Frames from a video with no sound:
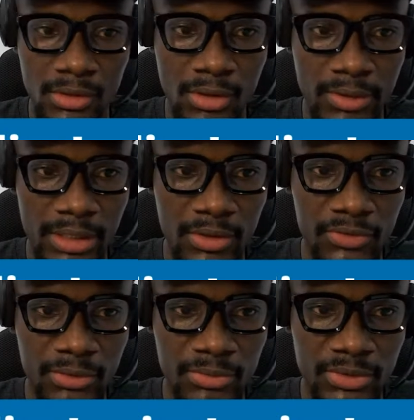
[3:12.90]
All right,
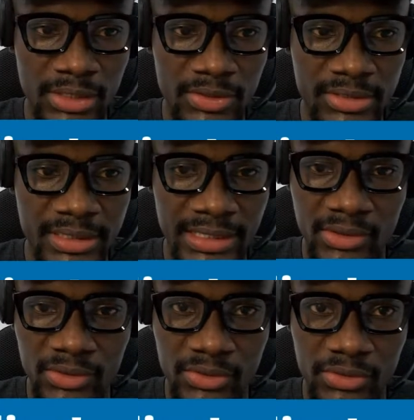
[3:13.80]
awesome. So I just
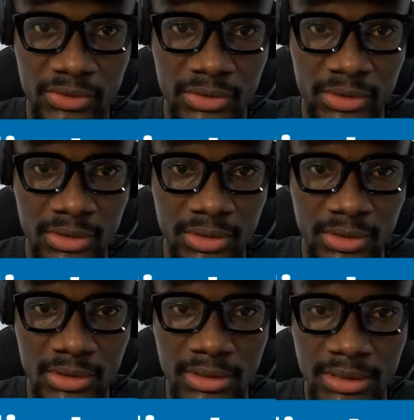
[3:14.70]
checked on
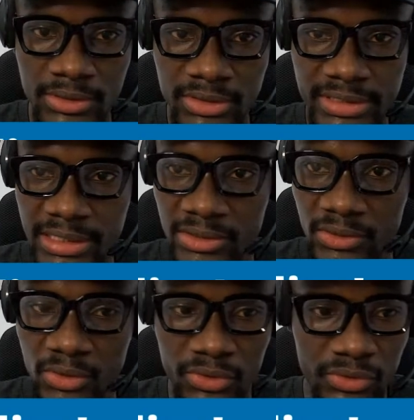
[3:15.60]

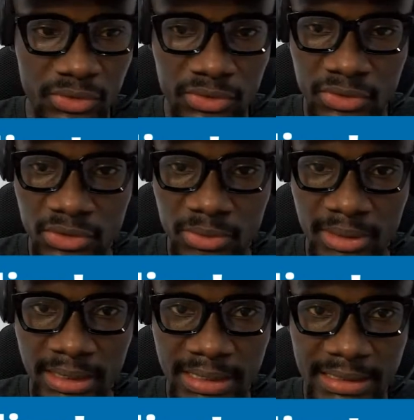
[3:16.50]
YouTube
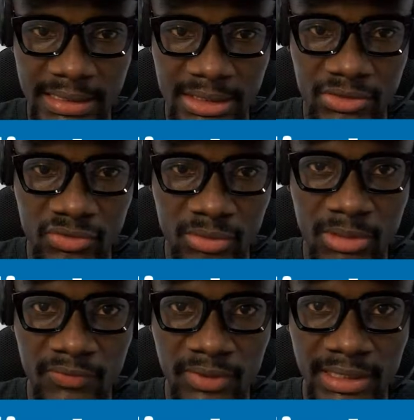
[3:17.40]
and it's
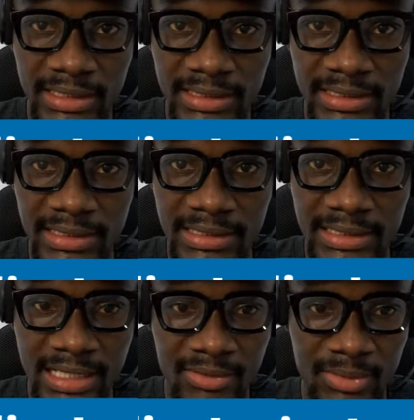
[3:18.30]
streaming fine.
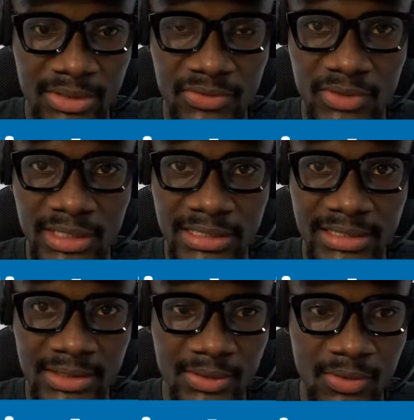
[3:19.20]
That means you can
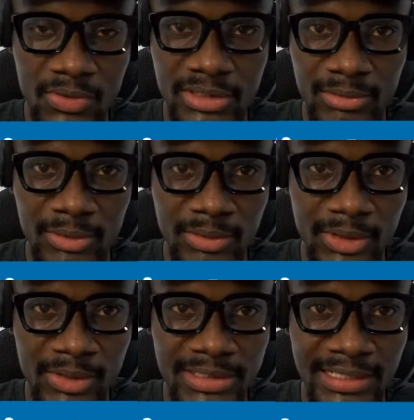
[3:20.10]
all see me
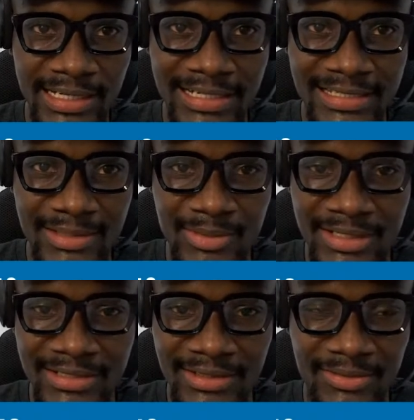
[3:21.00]
because I can see
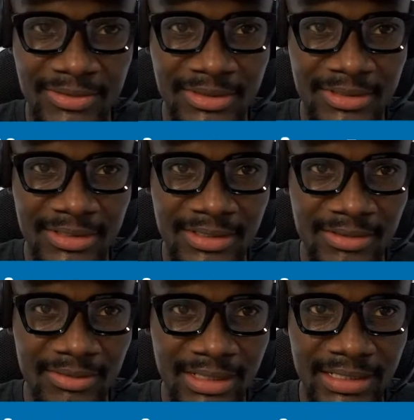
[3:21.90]
myself
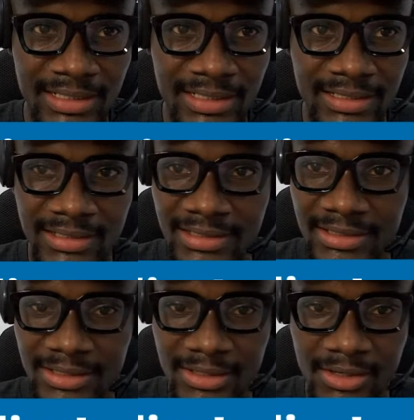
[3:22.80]
right here.
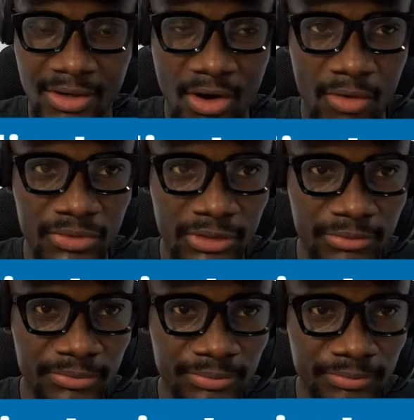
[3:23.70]

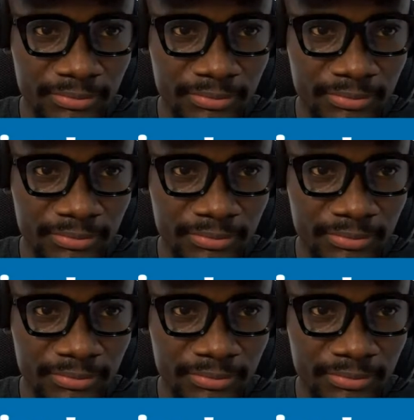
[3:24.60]
Awesome.